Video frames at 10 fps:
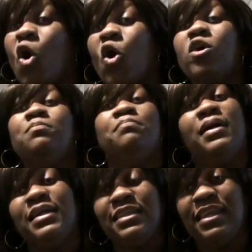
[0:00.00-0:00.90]
on
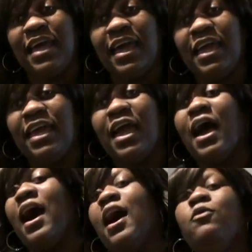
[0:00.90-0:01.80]
Monday,
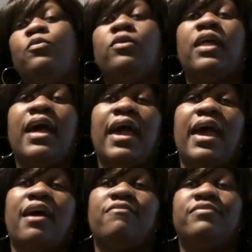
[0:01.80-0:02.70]
right. I will
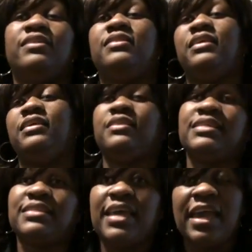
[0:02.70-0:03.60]
have
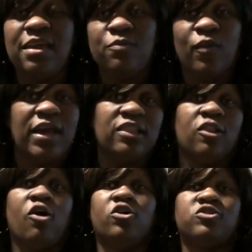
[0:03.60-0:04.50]
the same
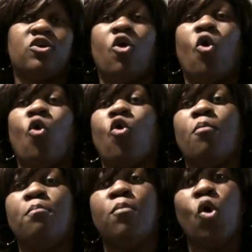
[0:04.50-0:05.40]
weight loss. Same. I
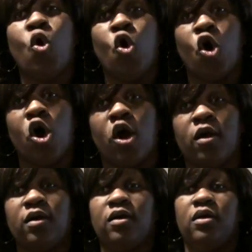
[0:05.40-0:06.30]
thought we supposed to be
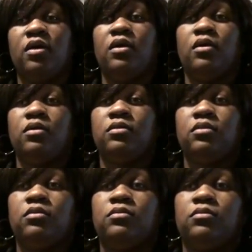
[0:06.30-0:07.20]
losing
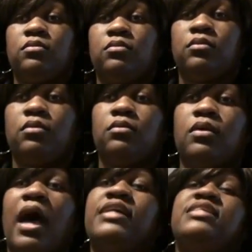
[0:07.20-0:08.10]
and
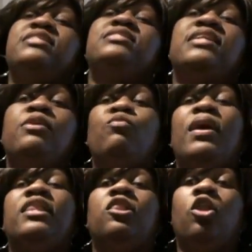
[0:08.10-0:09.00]
remember, this, I said the same
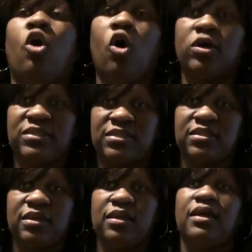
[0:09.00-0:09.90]
weight
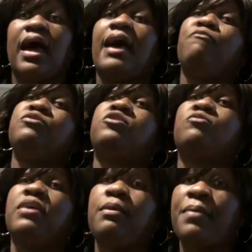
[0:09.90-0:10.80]
loss. What you mean, I two
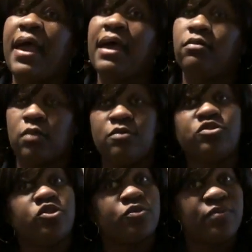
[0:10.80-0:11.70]
pounds? I
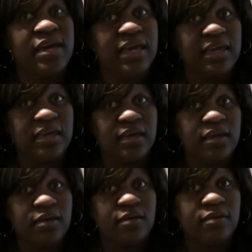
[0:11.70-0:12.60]
was three.
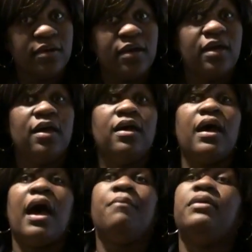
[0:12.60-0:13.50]
So you're gonna
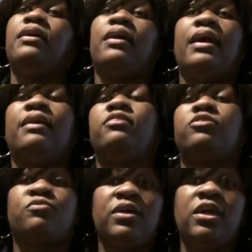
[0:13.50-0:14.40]
lose 3 pounds I'm this
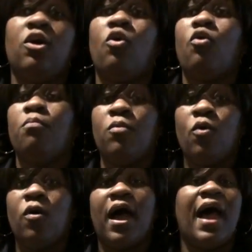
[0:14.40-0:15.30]
week. Oh, three or, or
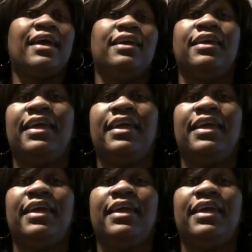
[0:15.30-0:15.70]
more, I can